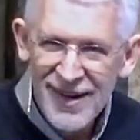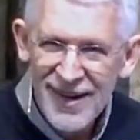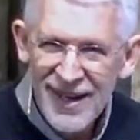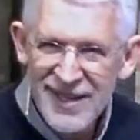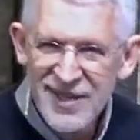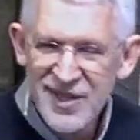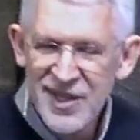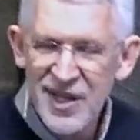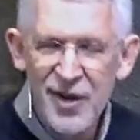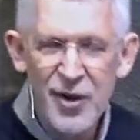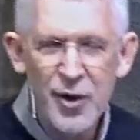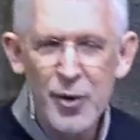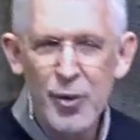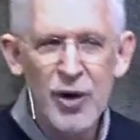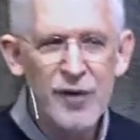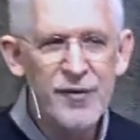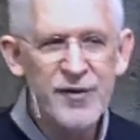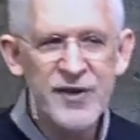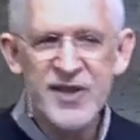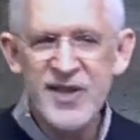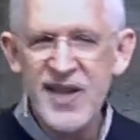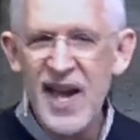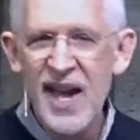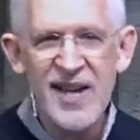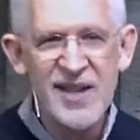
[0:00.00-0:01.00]
That's another word
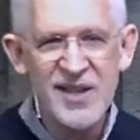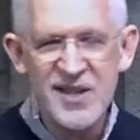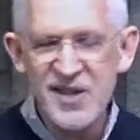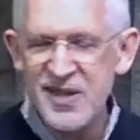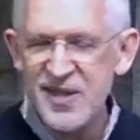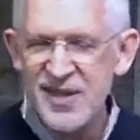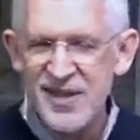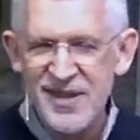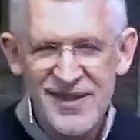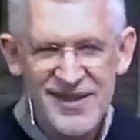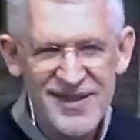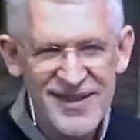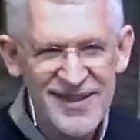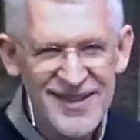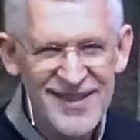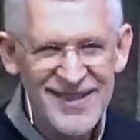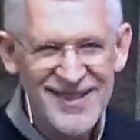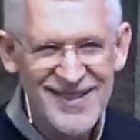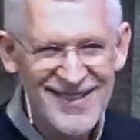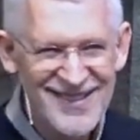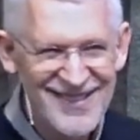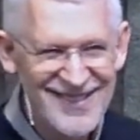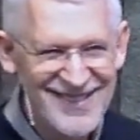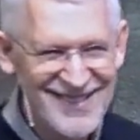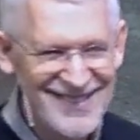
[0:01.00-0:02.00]
for saints.
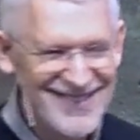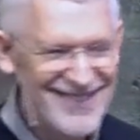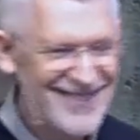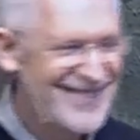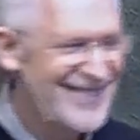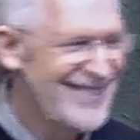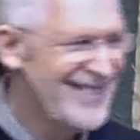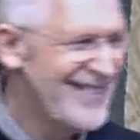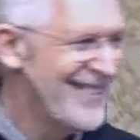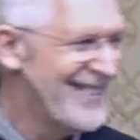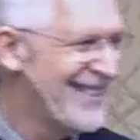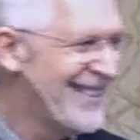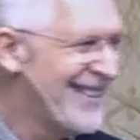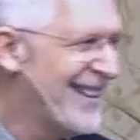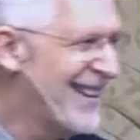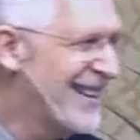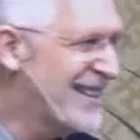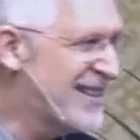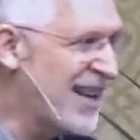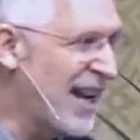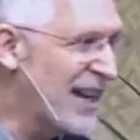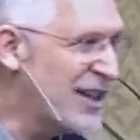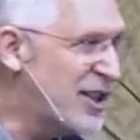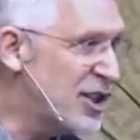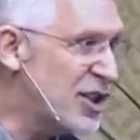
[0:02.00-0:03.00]

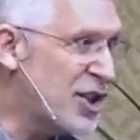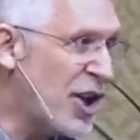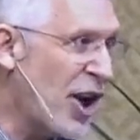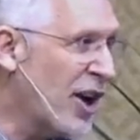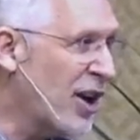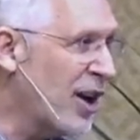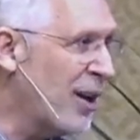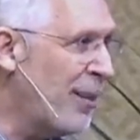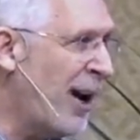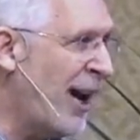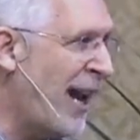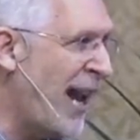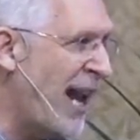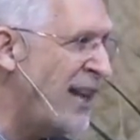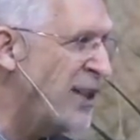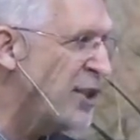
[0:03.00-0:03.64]
It's not just talking about